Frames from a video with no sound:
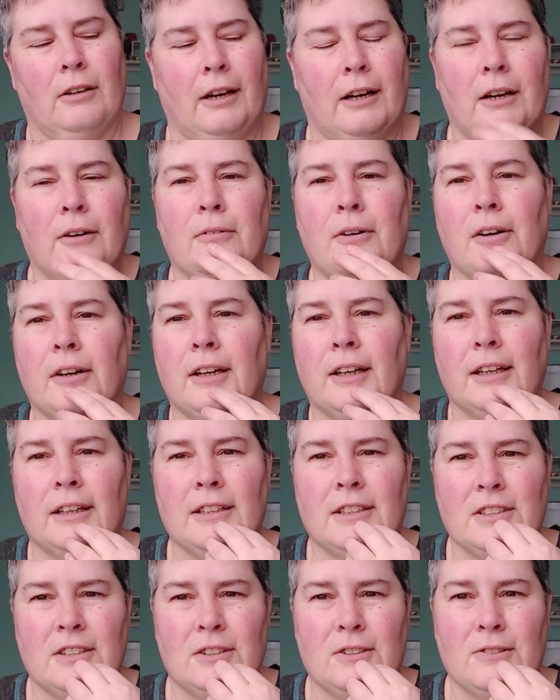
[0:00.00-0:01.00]
I don't want to get
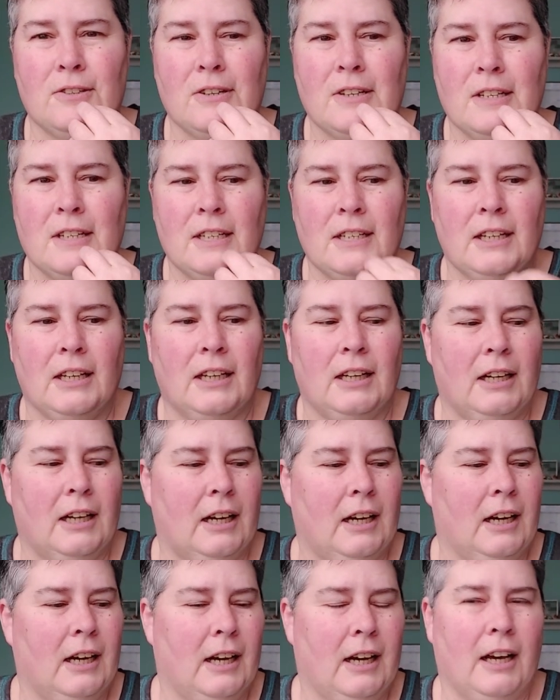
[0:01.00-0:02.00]
too,
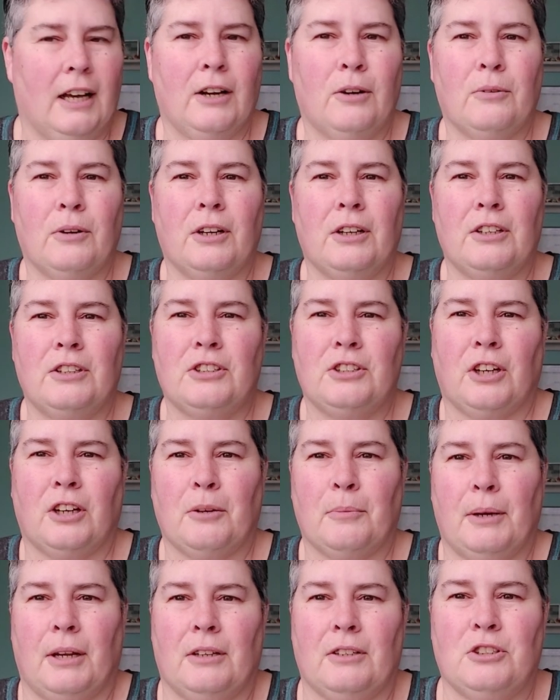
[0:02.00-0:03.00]
I don't want to talk
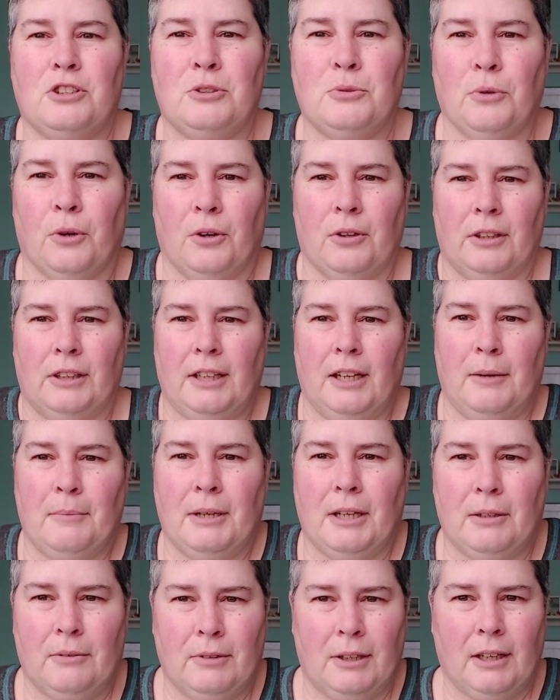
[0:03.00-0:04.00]
about it too early. I
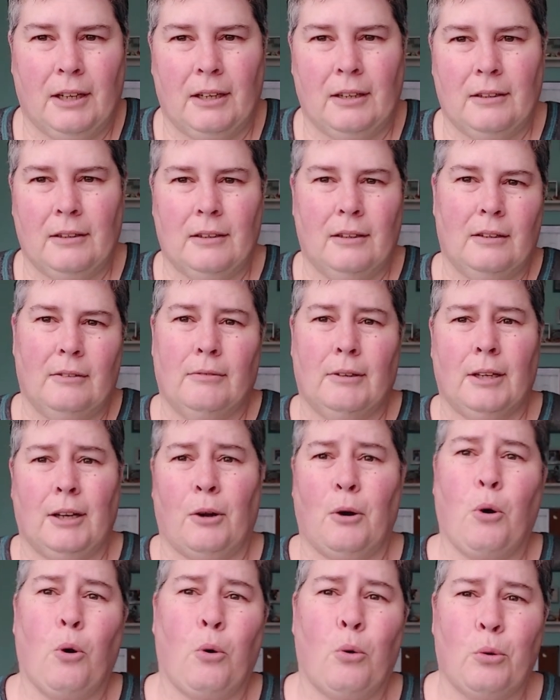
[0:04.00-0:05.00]
mean, we got, we got
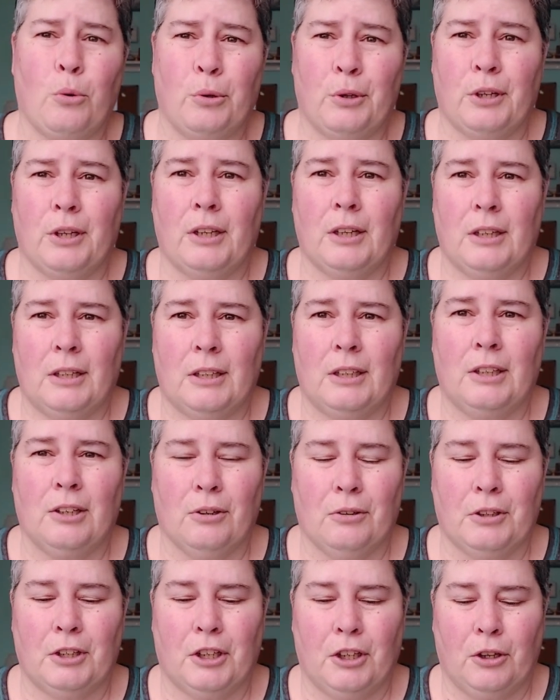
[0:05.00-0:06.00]
a whole
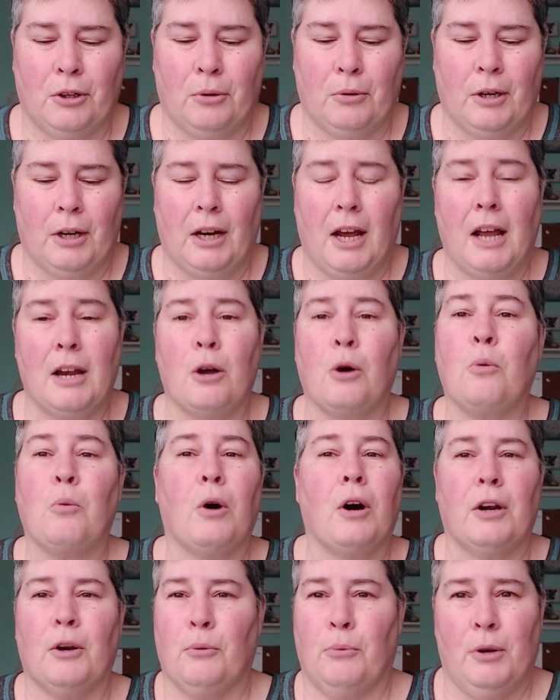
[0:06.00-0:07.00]
year to go, and I don't
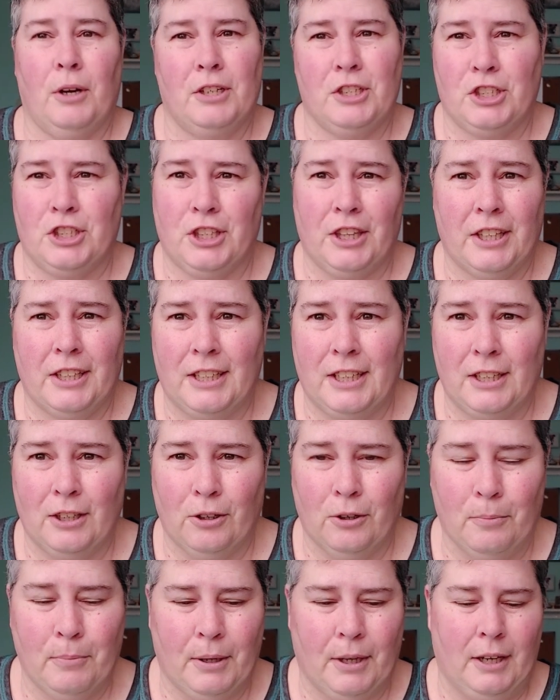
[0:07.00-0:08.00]
want to rush the
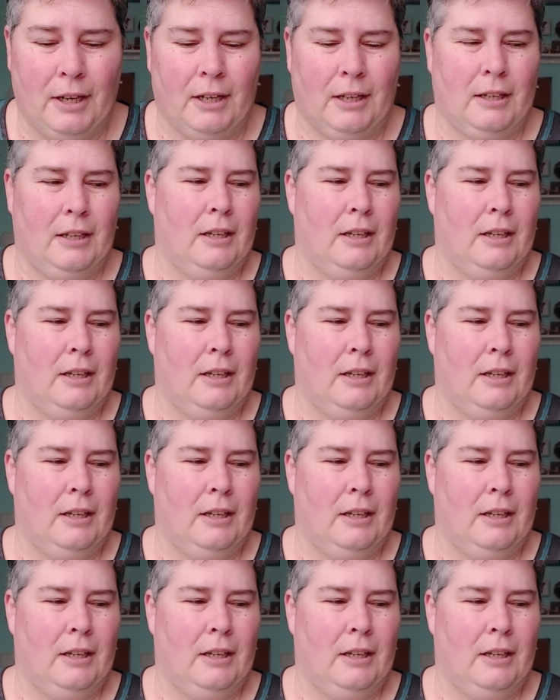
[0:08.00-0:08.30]
year by.